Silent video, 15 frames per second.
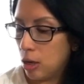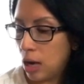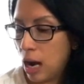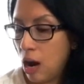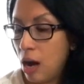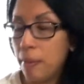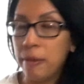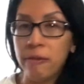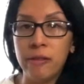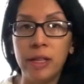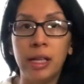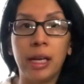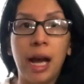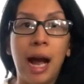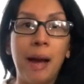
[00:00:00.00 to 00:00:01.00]
I've been
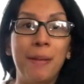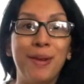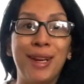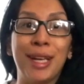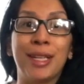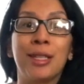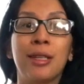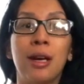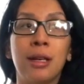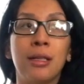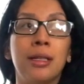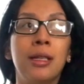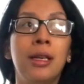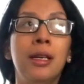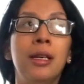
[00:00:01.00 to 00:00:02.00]
feeling. I've been
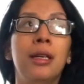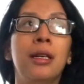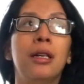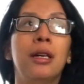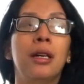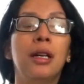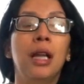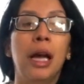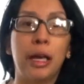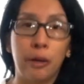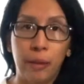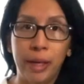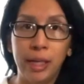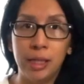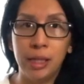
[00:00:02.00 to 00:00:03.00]
exhausted like
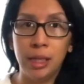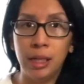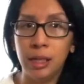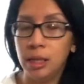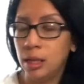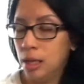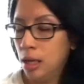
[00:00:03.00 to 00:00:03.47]
crazy.